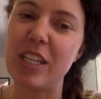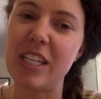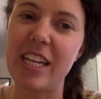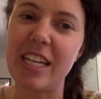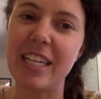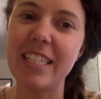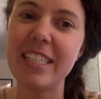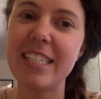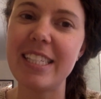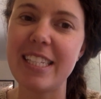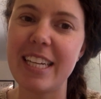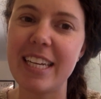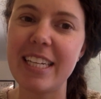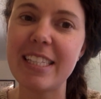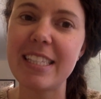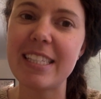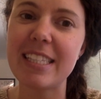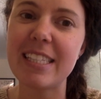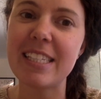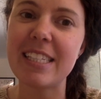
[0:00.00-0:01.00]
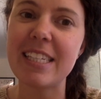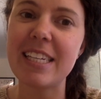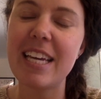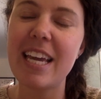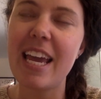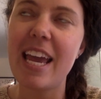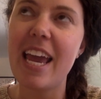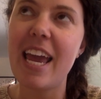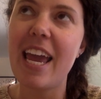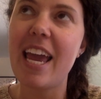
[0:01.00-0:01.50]
United States.
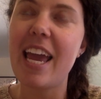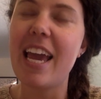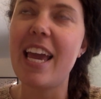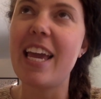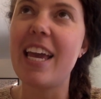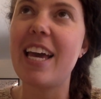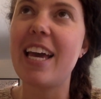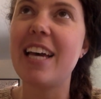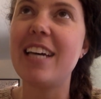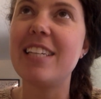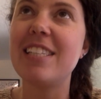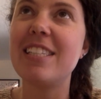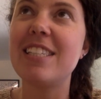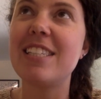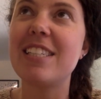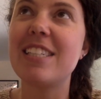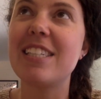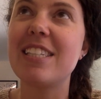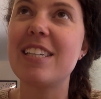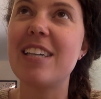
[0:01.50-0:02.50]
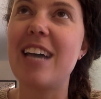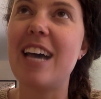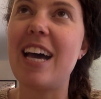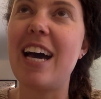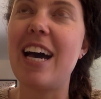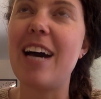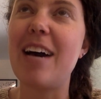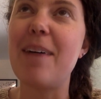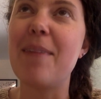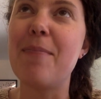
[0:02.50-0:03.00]
And
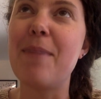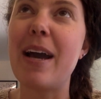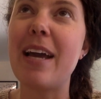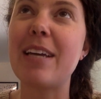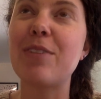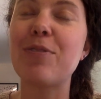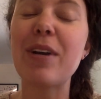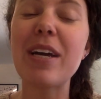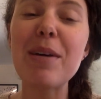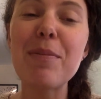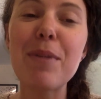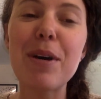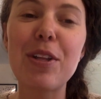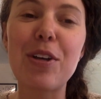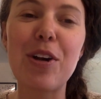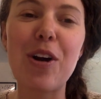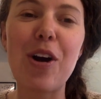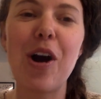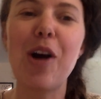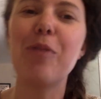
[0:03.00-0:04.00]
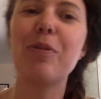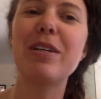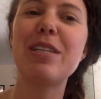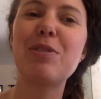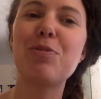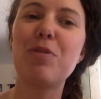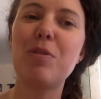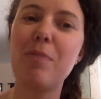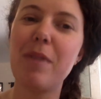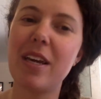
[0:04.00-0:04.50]
my grandmother always
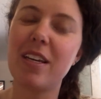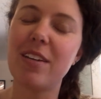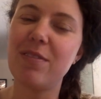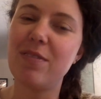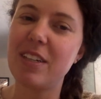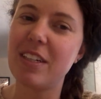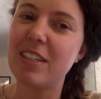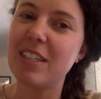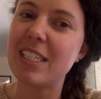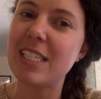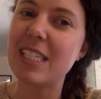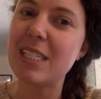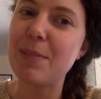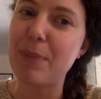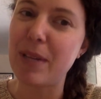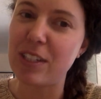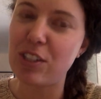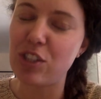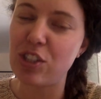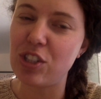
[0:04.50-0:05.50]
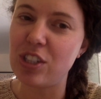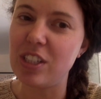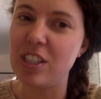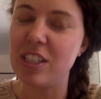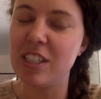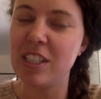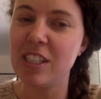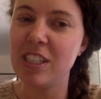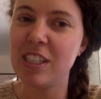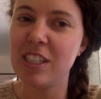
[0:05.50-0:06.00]
would make a very
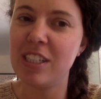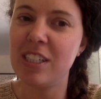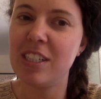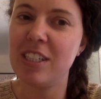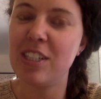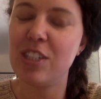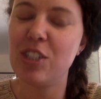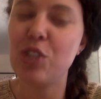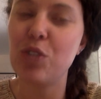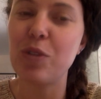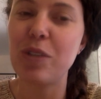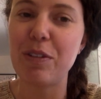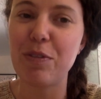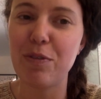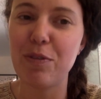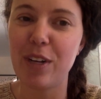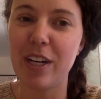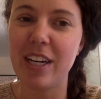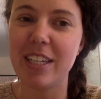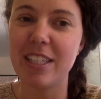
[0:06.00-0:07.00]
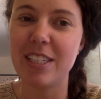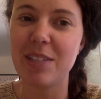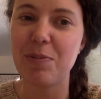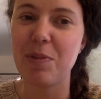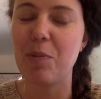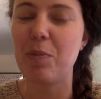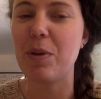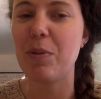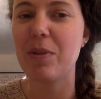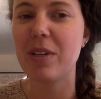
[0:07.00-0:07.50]
special treat for us
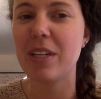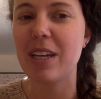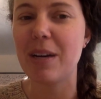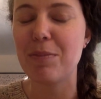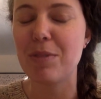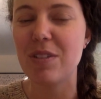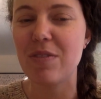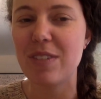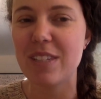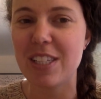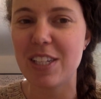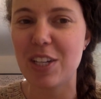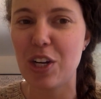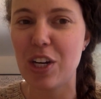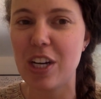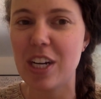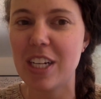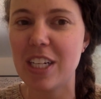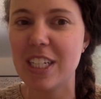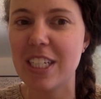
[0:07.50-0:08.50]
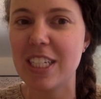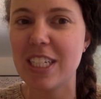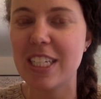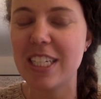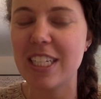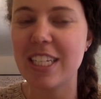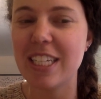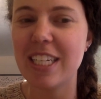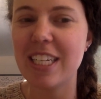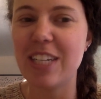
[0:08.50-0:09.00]
when we would come to visit her
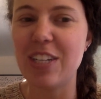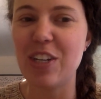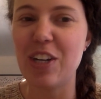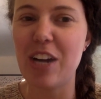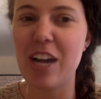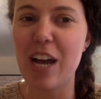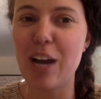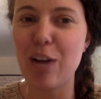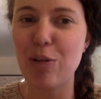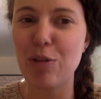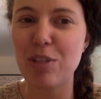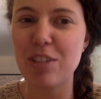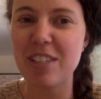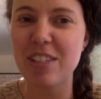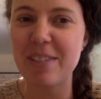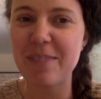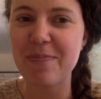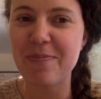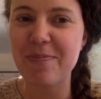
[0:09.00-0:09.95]
in her house.